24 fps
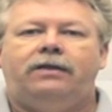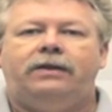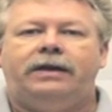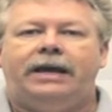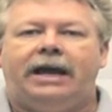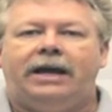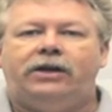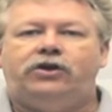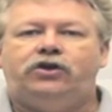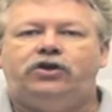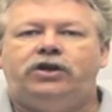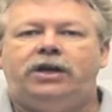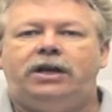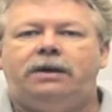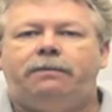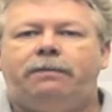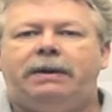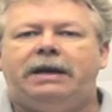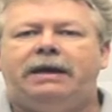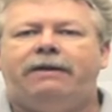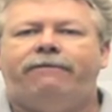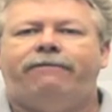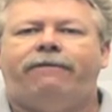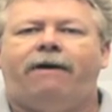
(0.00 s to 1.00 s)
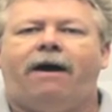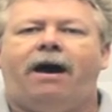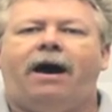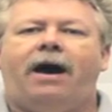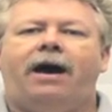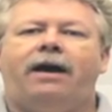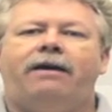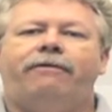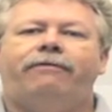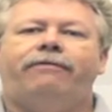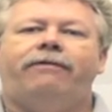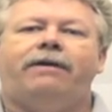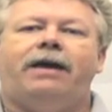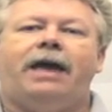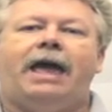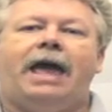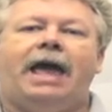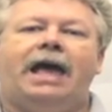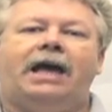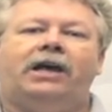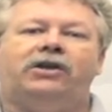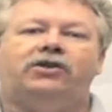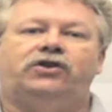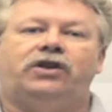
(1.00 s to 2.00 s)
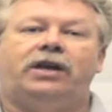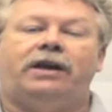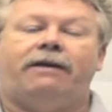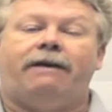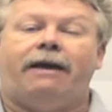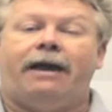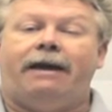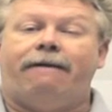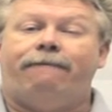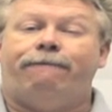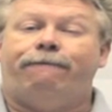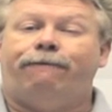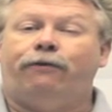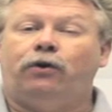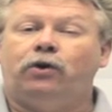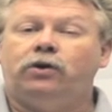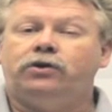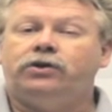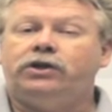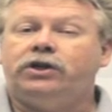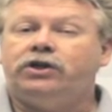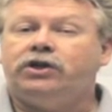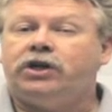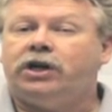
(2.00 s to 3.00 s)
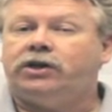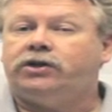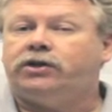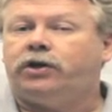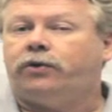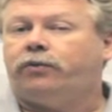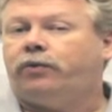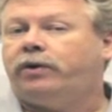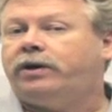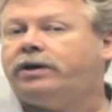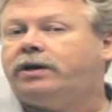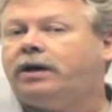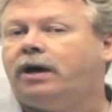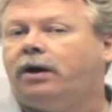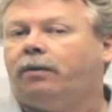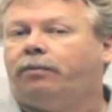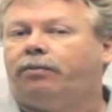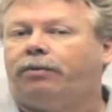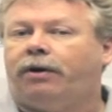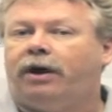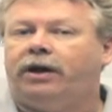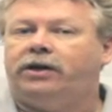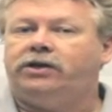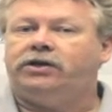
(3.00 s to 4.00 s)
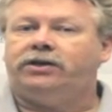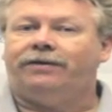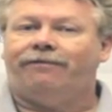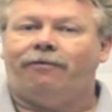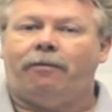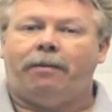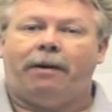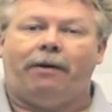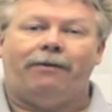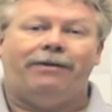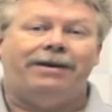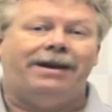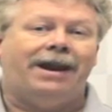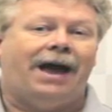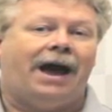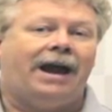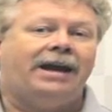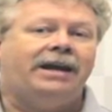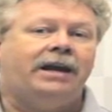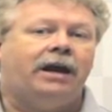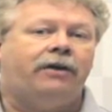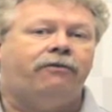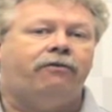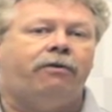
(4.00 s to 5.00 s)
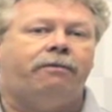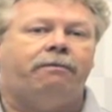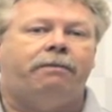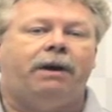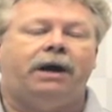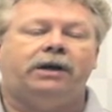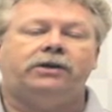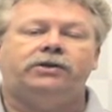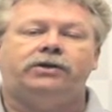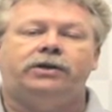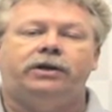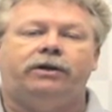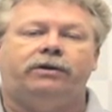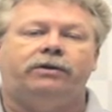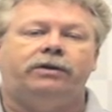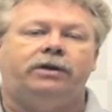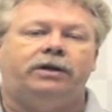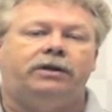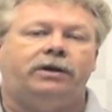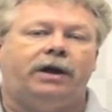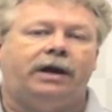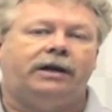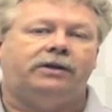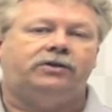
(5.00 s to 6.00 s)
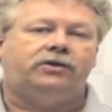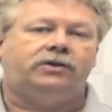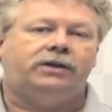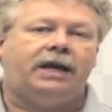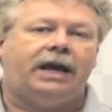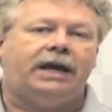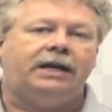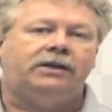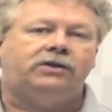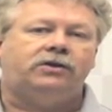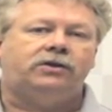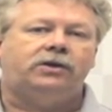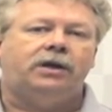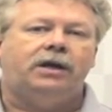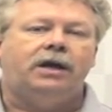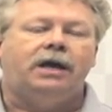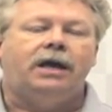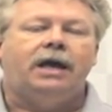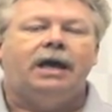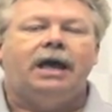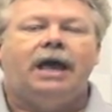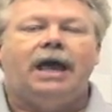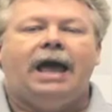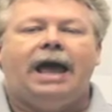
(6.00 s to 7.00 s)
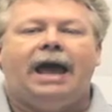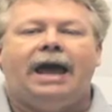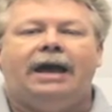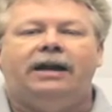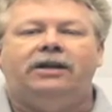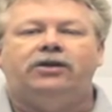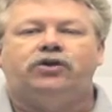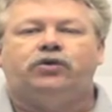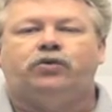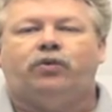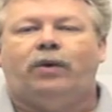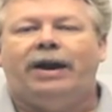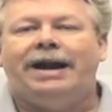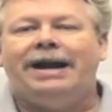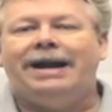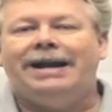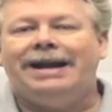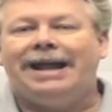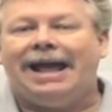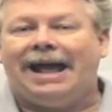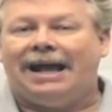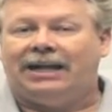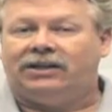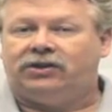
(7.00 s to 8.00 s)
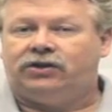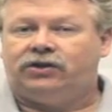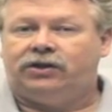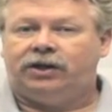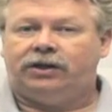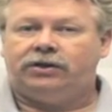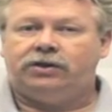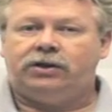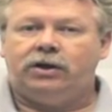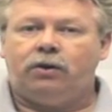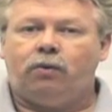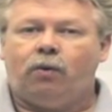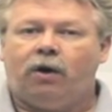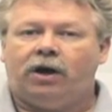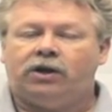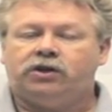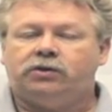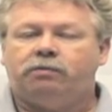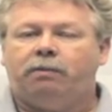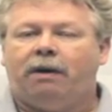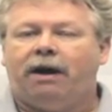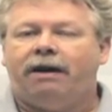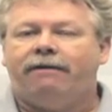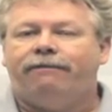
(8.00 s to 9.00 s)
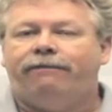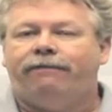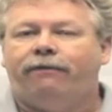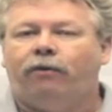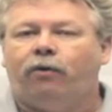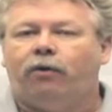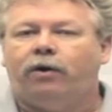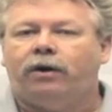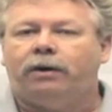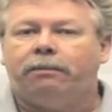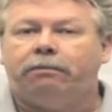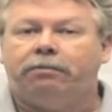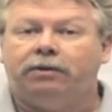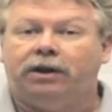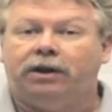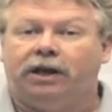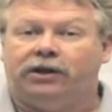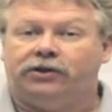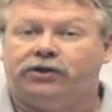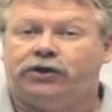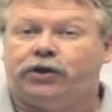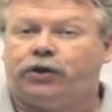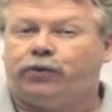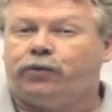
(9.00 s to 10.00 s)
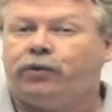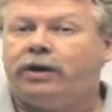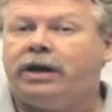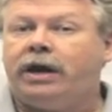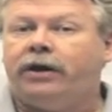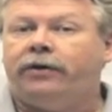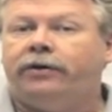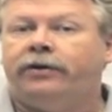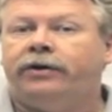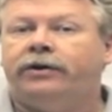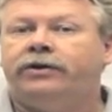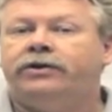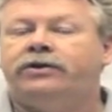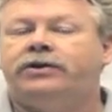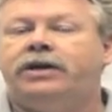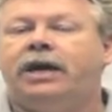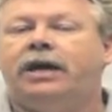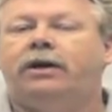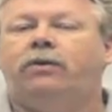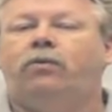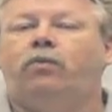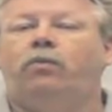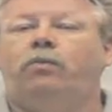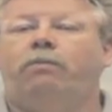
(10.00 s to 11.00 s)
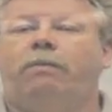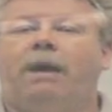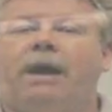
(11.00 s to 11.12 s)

The HDP5 has a full suggested retail price of about $900 here in the United States and is rated at 60 watts by 4 plus 310